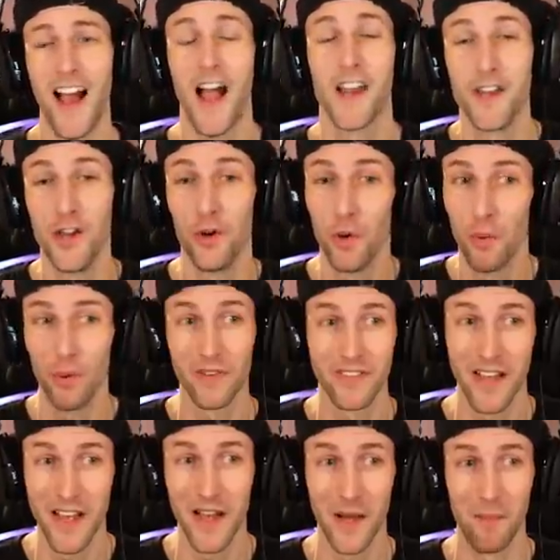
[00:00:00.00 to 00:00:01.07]
I knew it
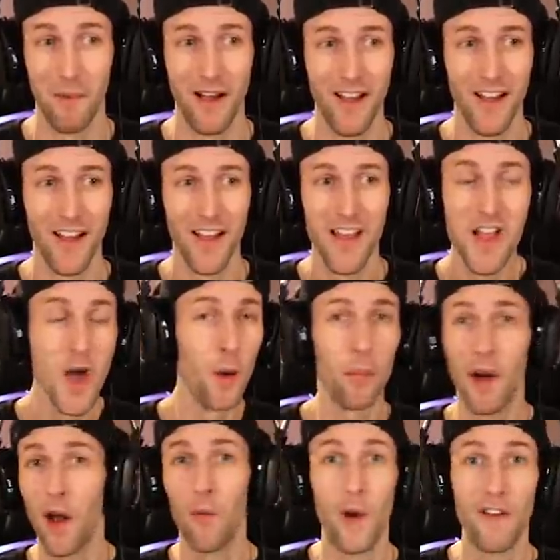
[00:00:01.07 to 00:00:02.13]
was him,
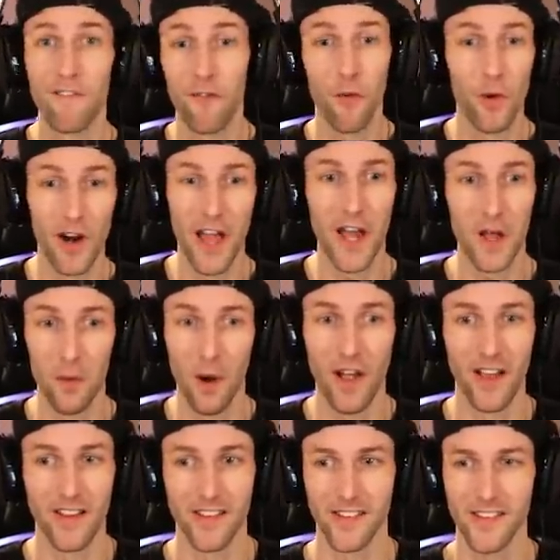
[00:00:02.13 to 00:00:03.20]
but I went for it
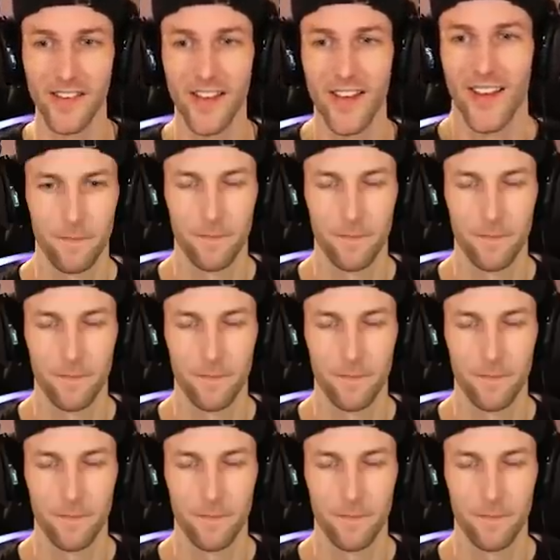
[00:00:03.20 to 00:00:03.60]
anyways.